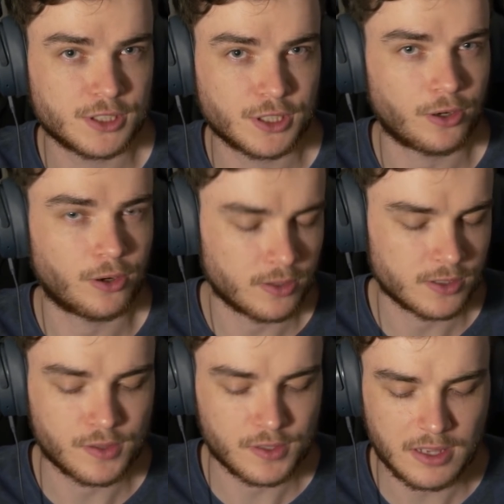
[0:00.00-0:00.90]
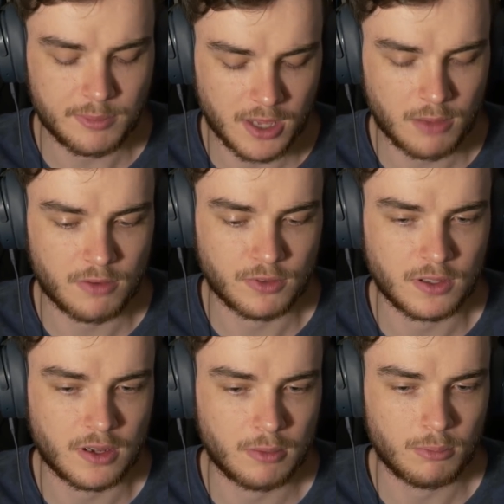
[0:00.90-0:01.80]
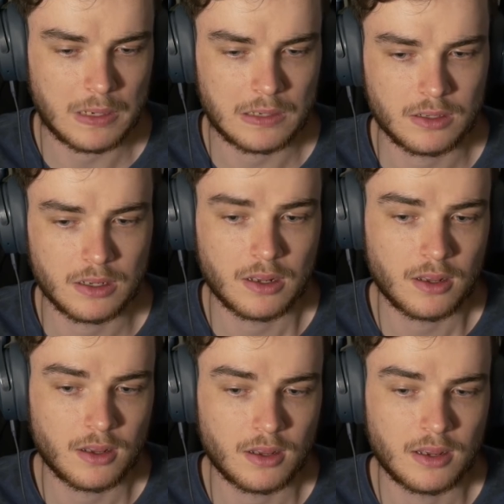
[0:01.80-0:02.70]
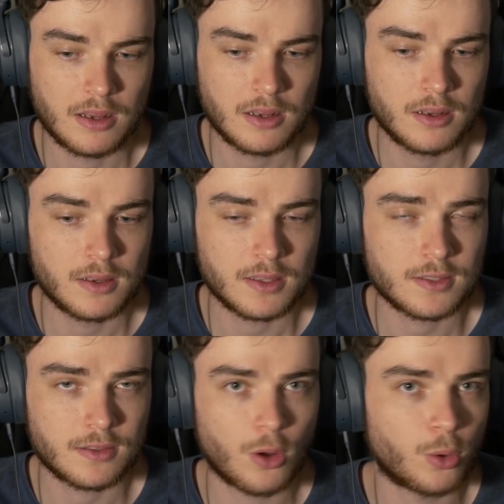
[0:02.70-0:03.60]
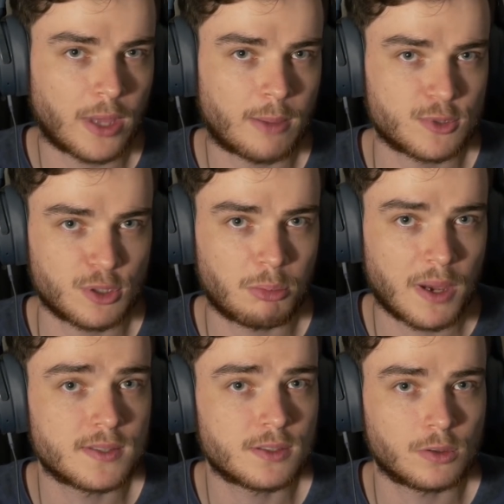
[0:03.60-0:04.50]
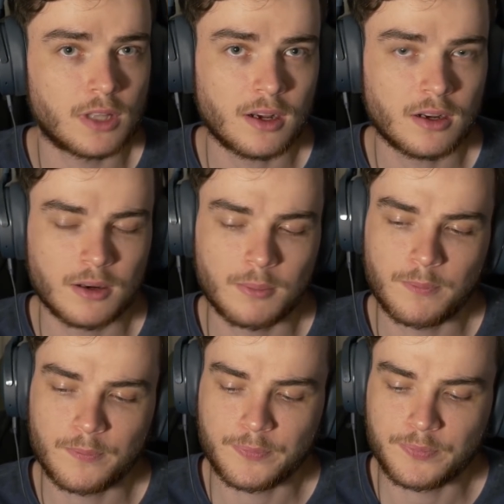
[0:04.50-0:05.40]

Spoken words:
So it's not the same game every time, but the whole game's not based on luck.